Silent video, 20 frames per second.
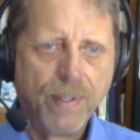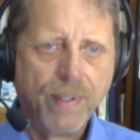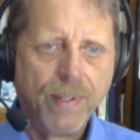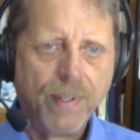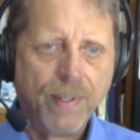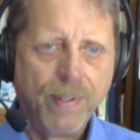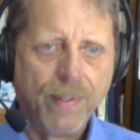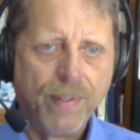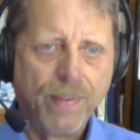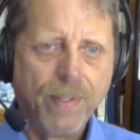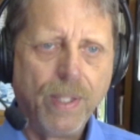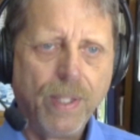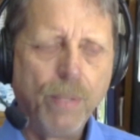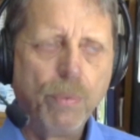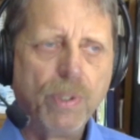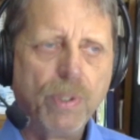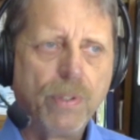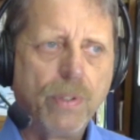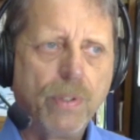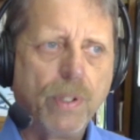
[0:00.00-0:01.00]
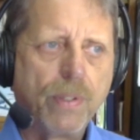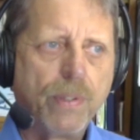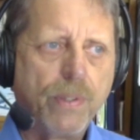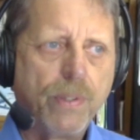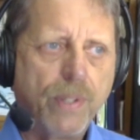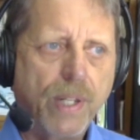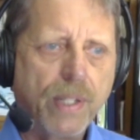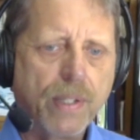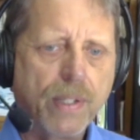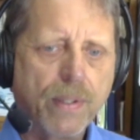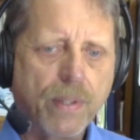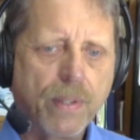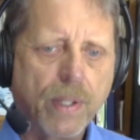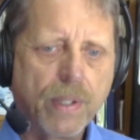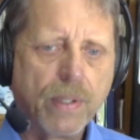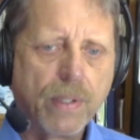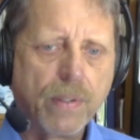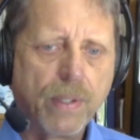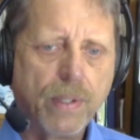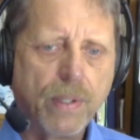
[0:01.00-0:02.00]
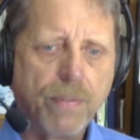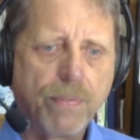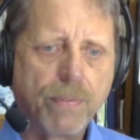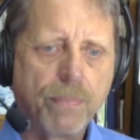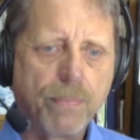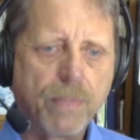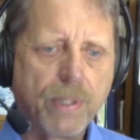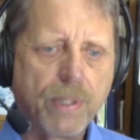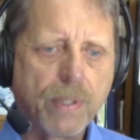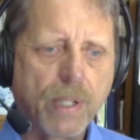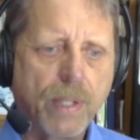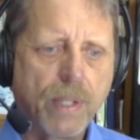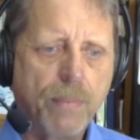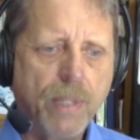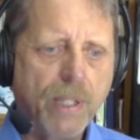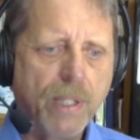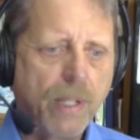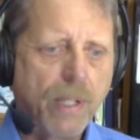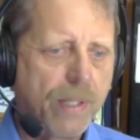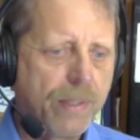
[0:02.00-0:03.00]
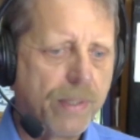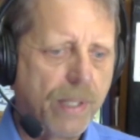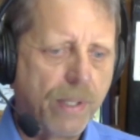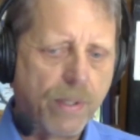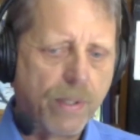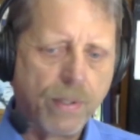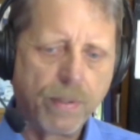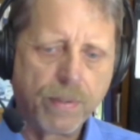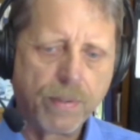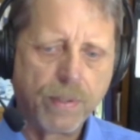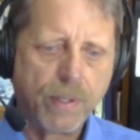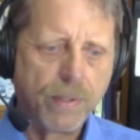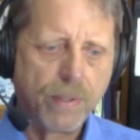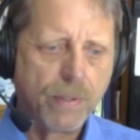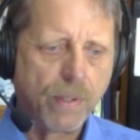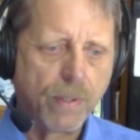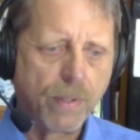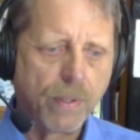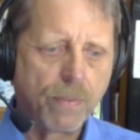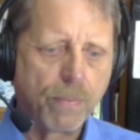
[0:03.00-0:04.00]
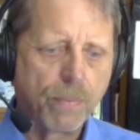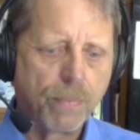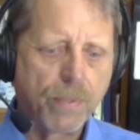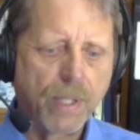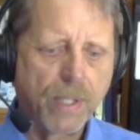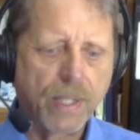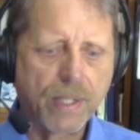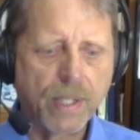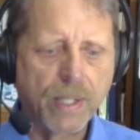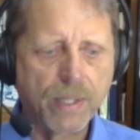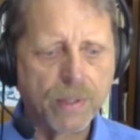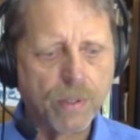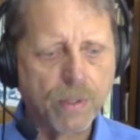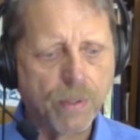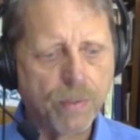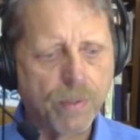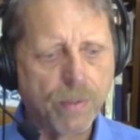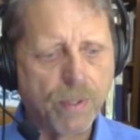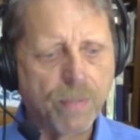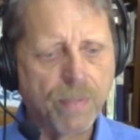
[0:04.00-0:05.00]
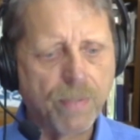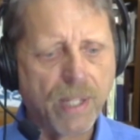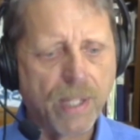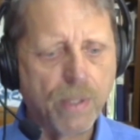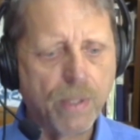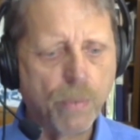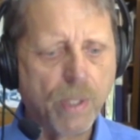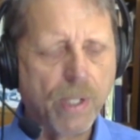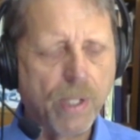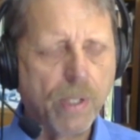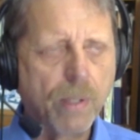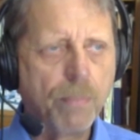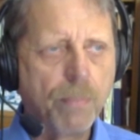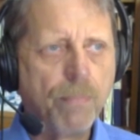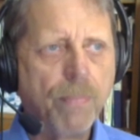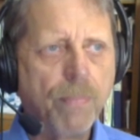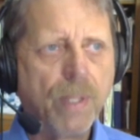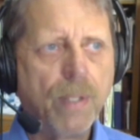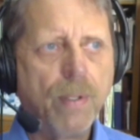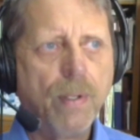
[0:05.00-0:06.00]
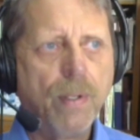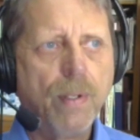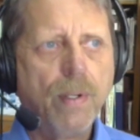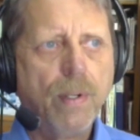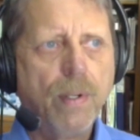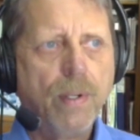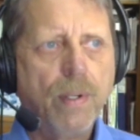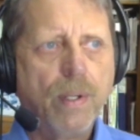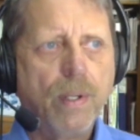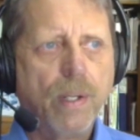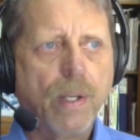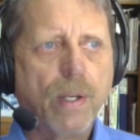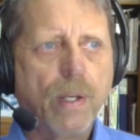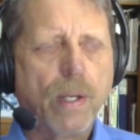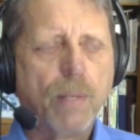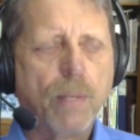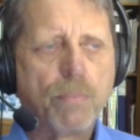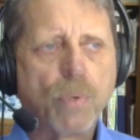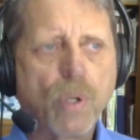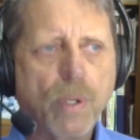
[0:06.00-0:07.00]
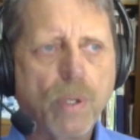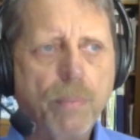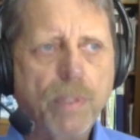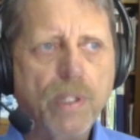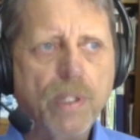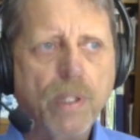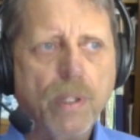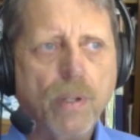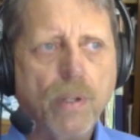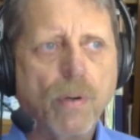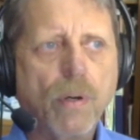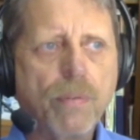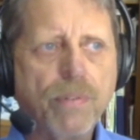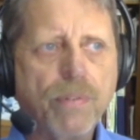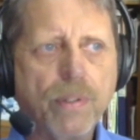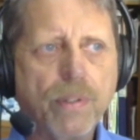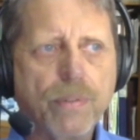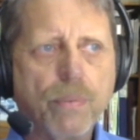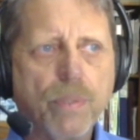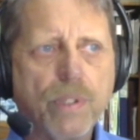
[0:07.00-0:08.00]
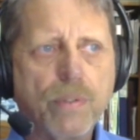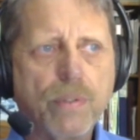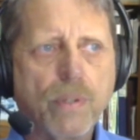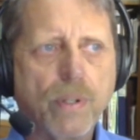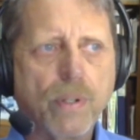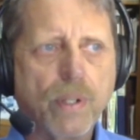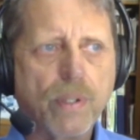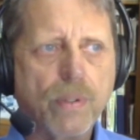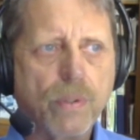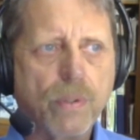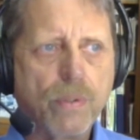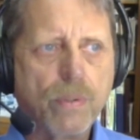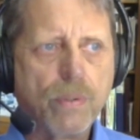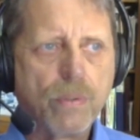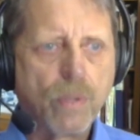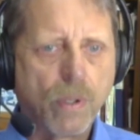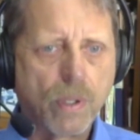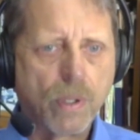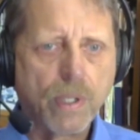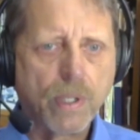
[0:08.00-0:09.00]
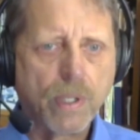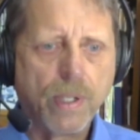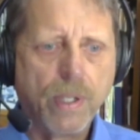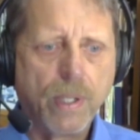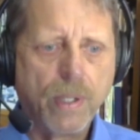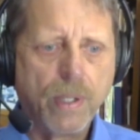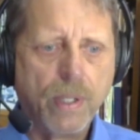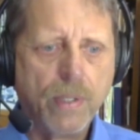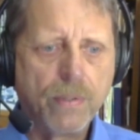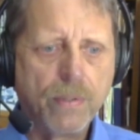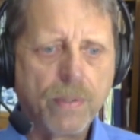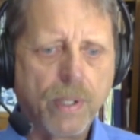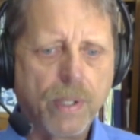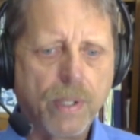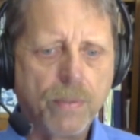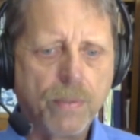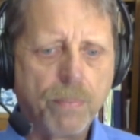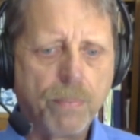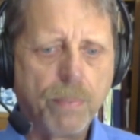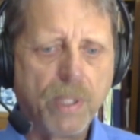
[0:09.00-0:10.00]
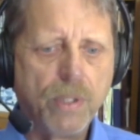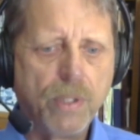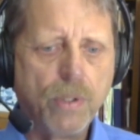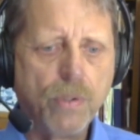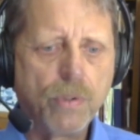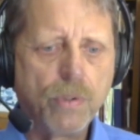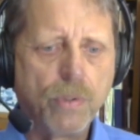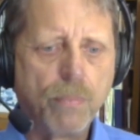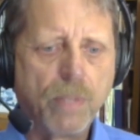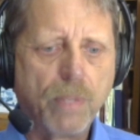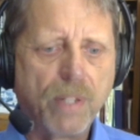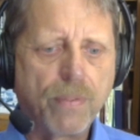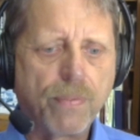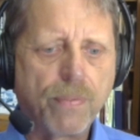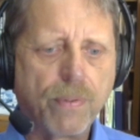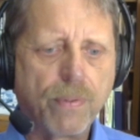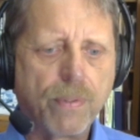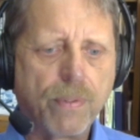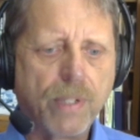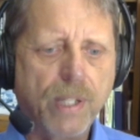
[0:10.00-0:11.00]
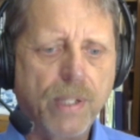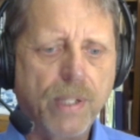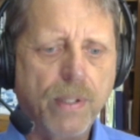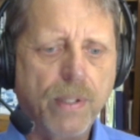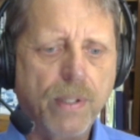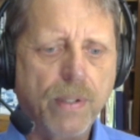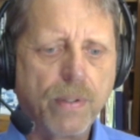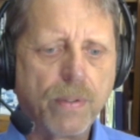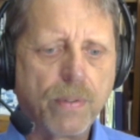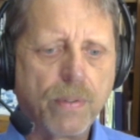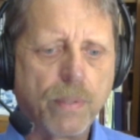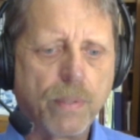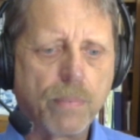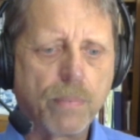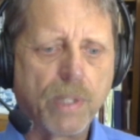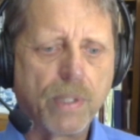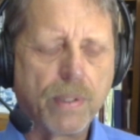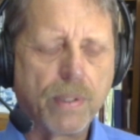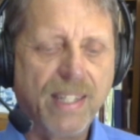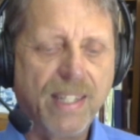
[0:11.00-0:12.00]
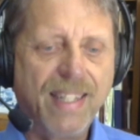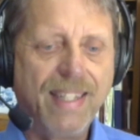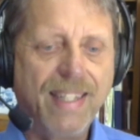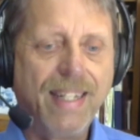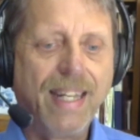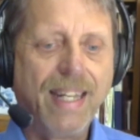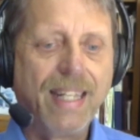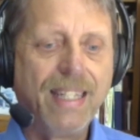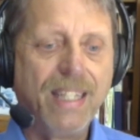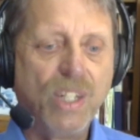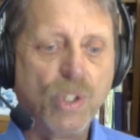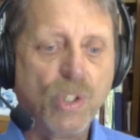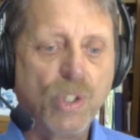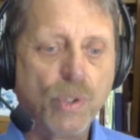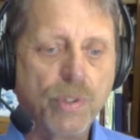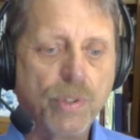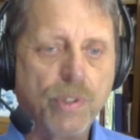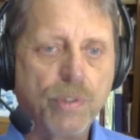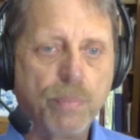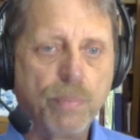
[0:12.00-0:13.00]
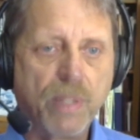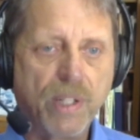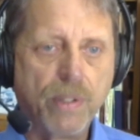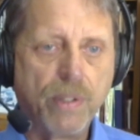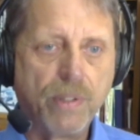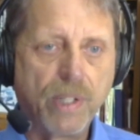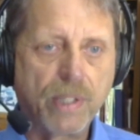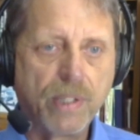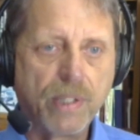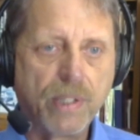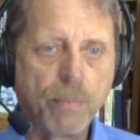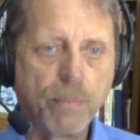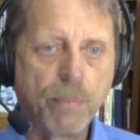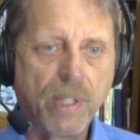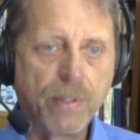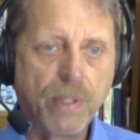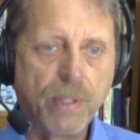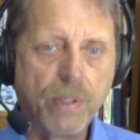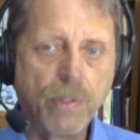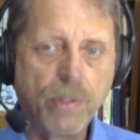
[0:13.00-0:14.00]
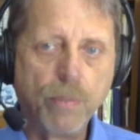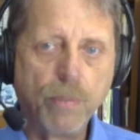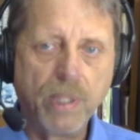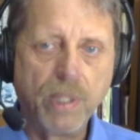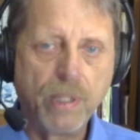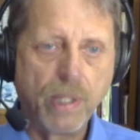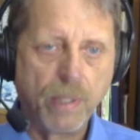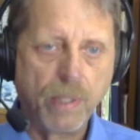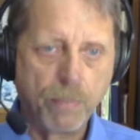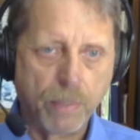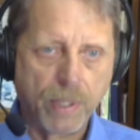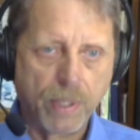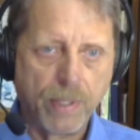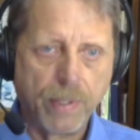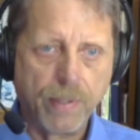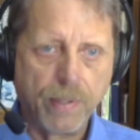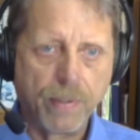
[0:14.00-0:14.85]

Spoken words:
You know, he was just shaking like a leaf from the time he got there until I got to evaluating him. I brought him into the office, and we started talking, and he said he's been using meth for 10 years. And I'm like, 10 years he's been injecting meth? He should be dead by now.